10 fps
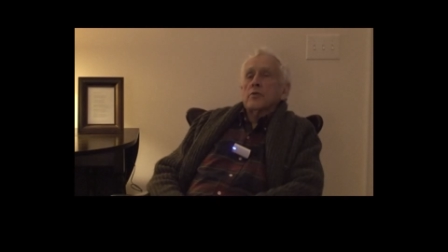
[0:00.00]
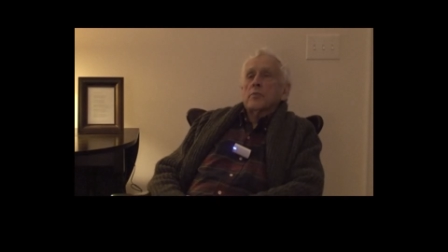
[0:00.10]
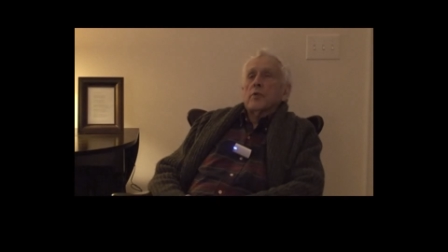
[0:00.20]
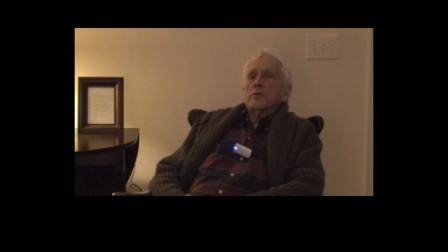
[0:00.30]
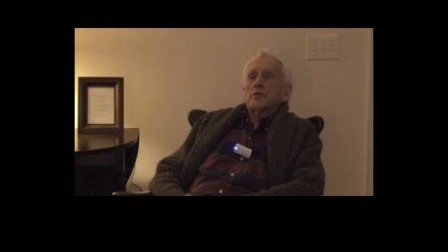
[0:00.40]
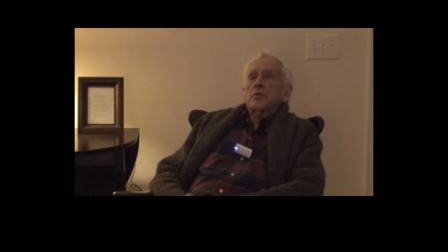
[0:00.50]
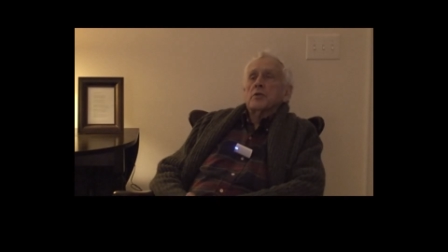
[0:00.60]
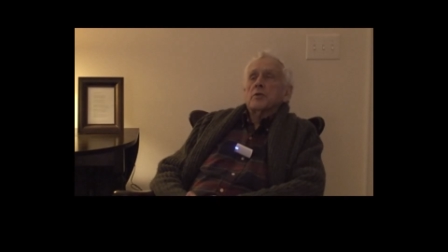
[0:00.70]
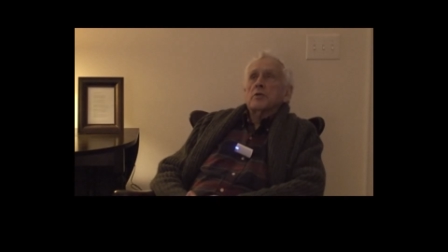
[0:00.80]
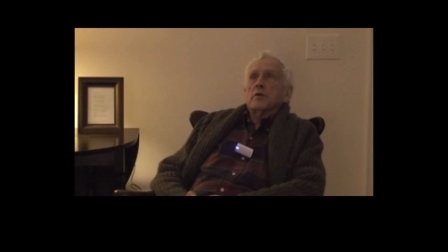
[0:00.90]
or the
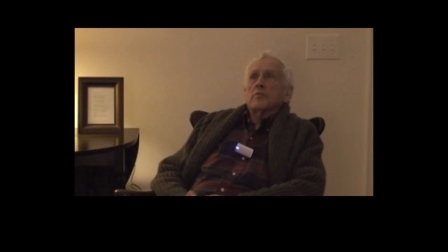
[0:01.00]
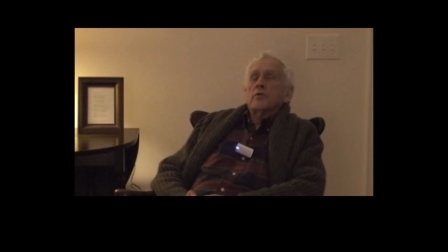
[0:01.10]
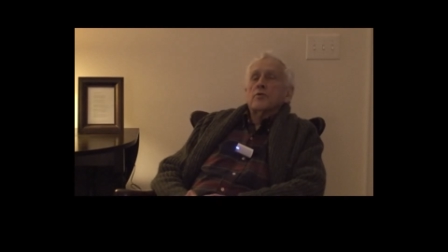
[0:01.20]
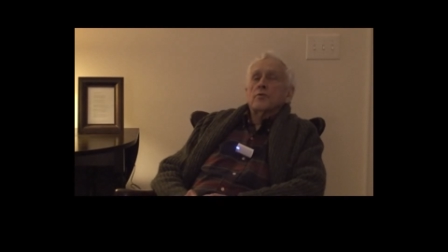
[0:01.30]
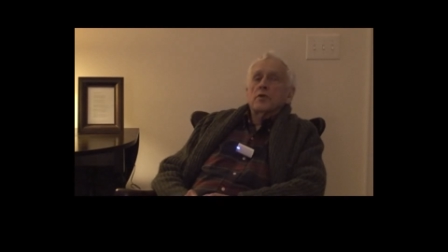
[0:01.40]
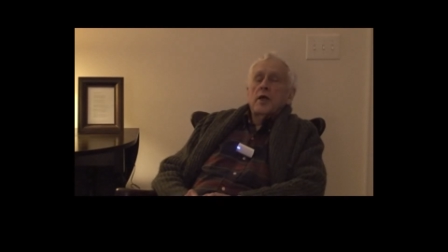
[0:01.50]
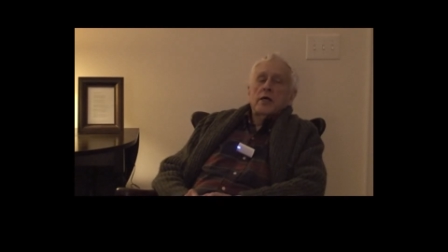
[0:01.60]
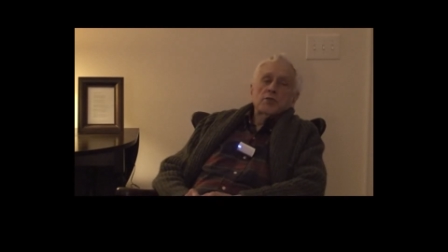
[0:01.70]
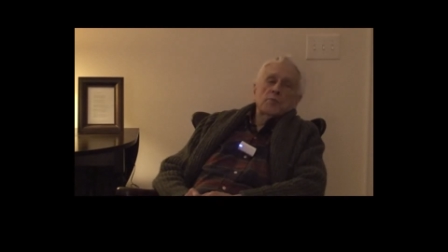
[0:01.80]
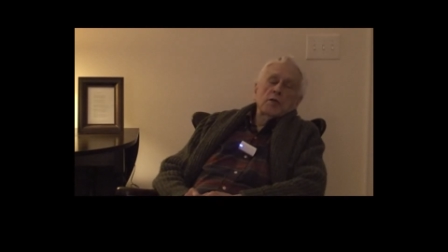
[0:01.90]
president of Union
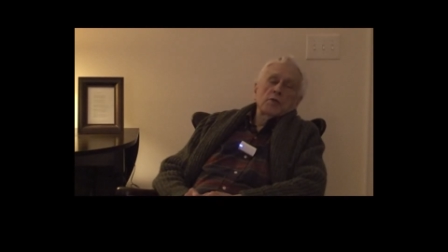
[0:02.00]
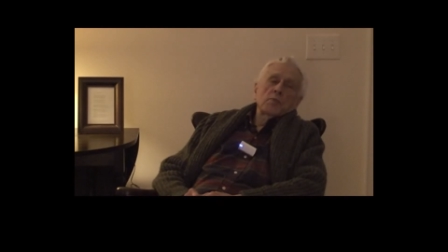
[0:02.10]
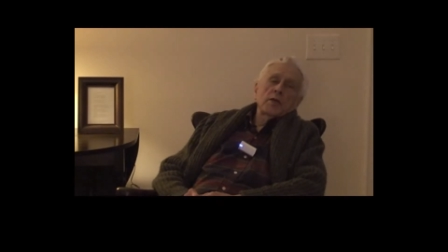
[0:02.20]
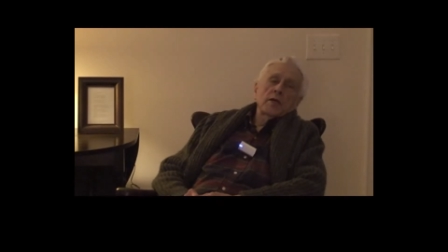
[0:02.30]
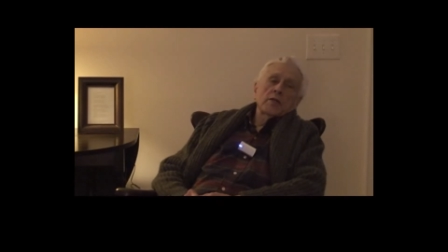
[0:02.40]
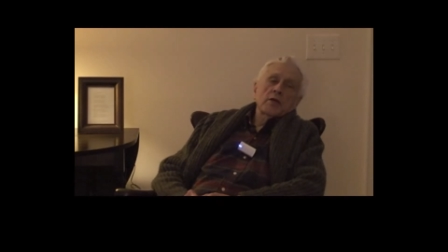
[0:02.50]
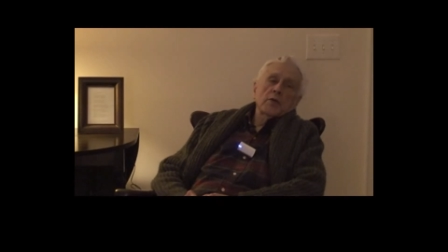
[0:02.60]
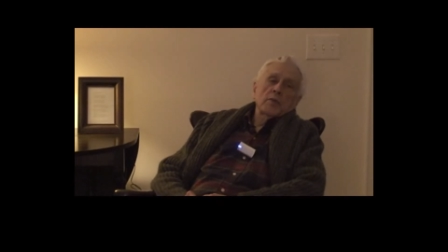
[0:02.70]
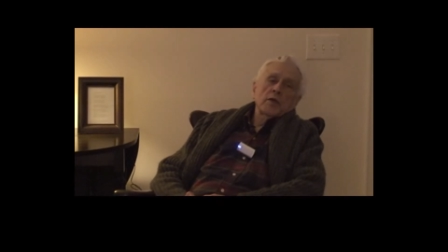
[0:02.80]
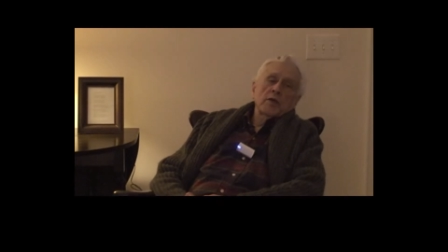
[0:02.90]
asked me to be on the
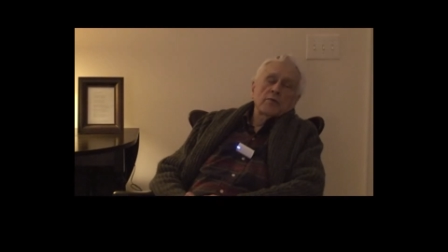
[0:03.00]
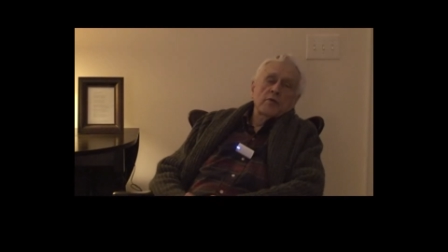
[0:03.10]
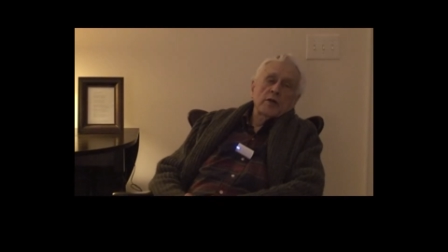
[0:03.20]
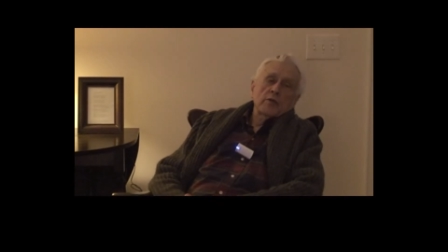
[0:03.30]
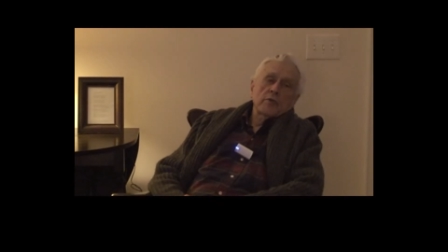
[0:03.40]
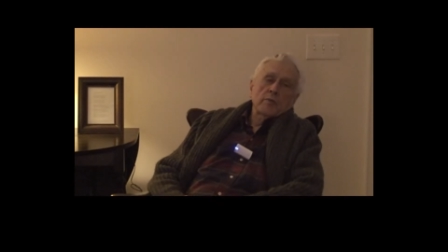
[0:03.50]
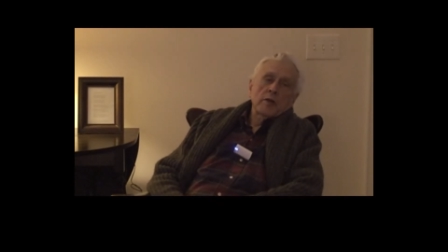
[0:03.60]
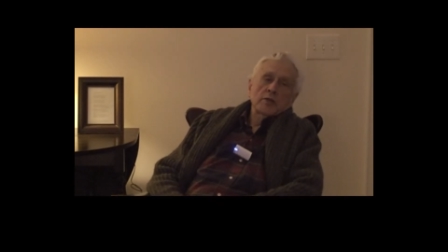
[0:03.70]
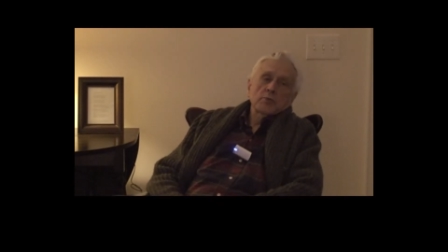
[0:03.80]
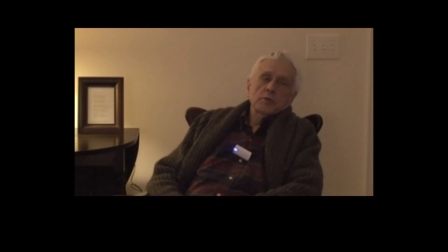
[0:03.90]
committee to find a
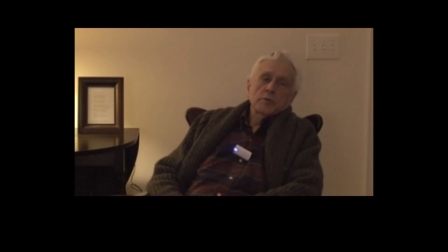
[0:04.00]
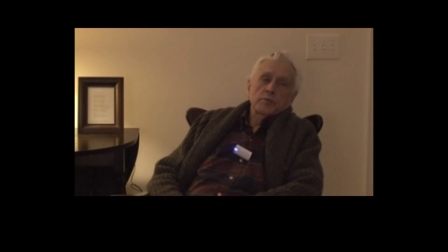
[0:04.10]
replacement.